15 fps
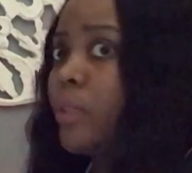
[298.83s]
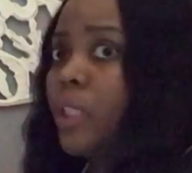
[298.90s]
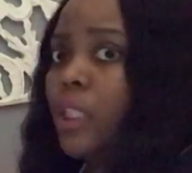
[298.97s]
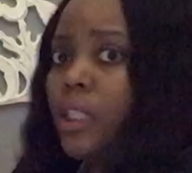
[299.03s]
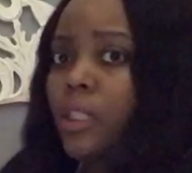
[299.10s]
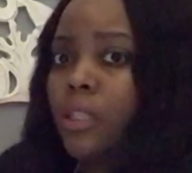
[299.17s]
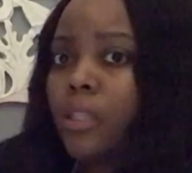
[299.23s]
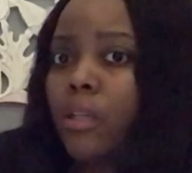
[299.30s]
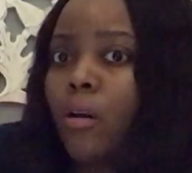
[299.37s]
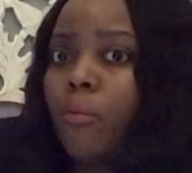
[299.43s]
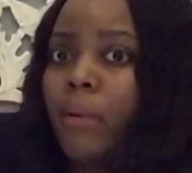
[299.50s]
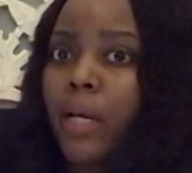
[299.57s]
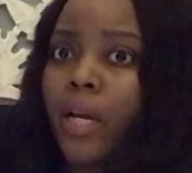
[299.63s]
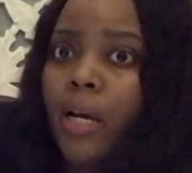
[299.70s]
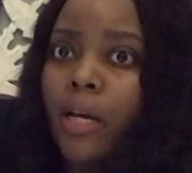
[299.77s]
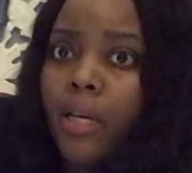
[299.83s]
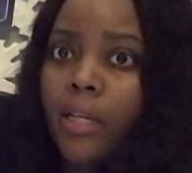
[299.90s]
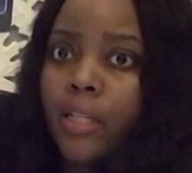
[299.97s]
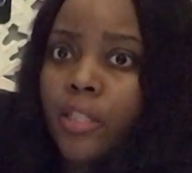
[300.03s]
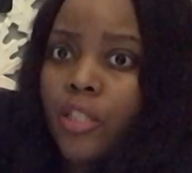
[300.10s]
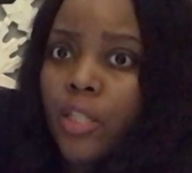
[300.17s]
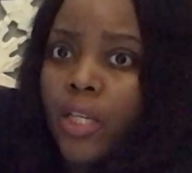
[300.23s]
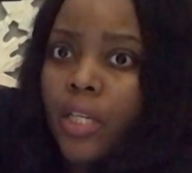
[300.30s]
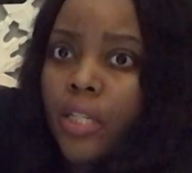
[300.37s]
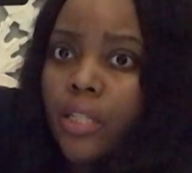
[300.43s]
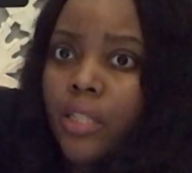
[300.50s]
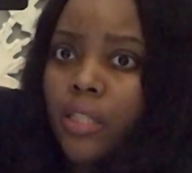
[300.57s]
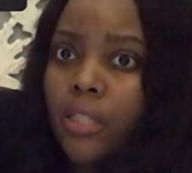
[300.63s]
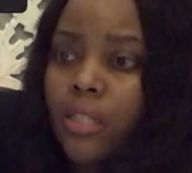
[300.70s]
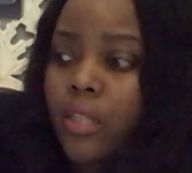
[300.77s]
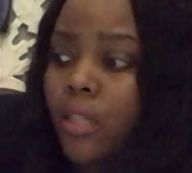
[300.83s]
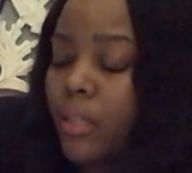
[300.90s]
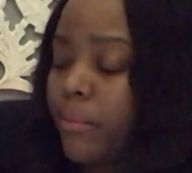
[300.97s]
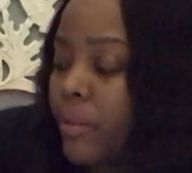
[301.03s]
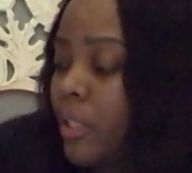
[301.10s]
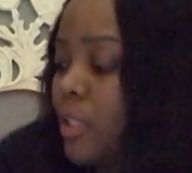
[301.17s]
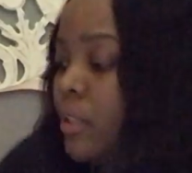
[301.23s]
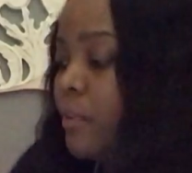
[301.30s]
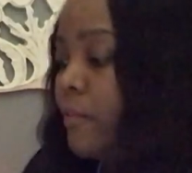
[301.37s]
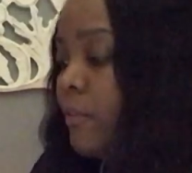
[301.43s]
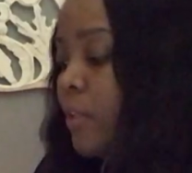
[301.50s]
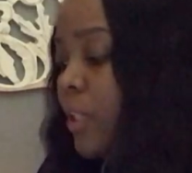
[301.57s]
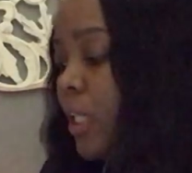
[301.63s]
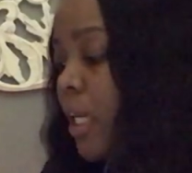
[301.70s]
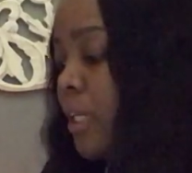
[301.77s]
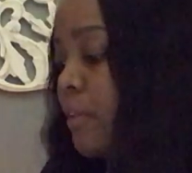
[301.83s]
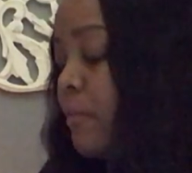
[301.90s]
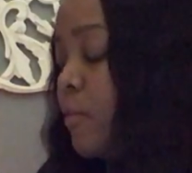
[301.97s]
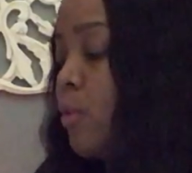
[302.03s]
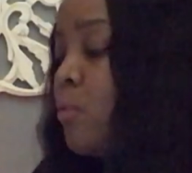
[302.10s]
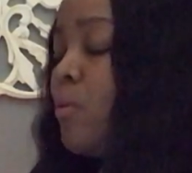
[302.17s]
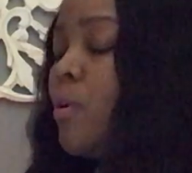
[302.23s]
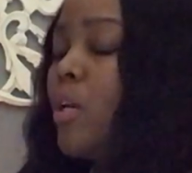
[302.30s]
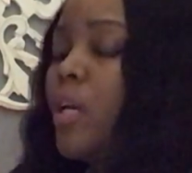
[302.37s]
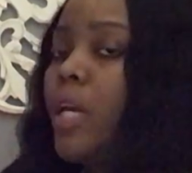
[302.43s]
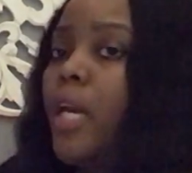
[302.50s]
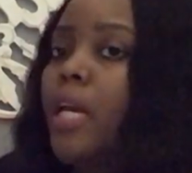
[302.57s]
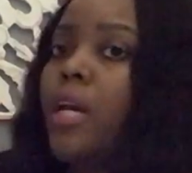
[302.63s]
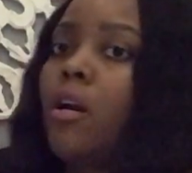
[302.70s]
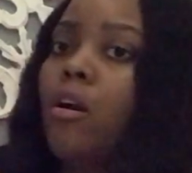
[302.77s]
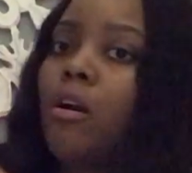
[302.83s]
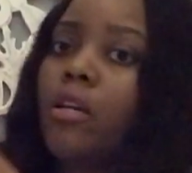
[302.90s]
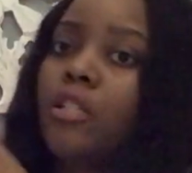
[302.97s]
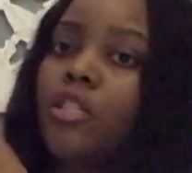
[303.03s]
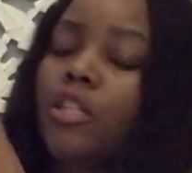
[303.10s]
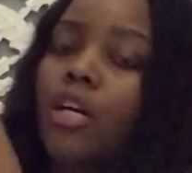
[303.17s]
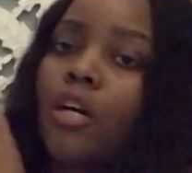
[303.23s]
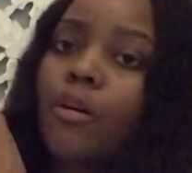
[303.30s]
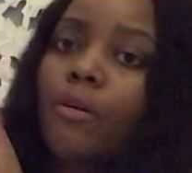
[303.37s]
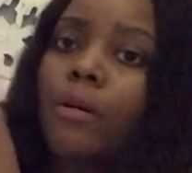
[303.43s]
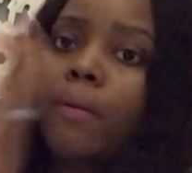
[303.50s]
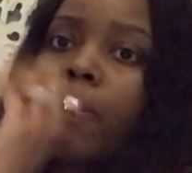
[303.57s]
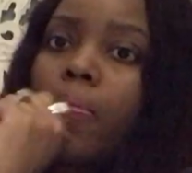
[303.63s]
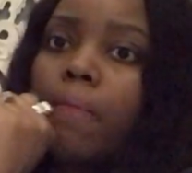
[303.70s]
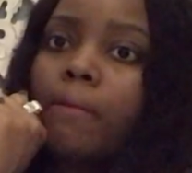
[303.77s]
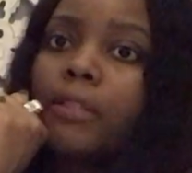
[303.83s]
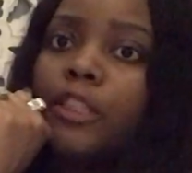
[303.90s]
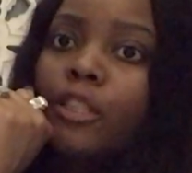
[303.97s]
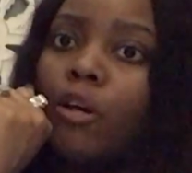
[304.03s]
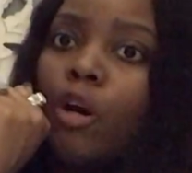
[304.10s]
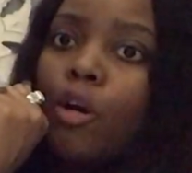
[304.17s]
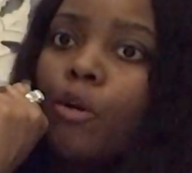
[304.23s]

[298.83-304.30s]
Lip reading: release. Oh my gosh. This is going to be good for a lot of you. And heart chakra. So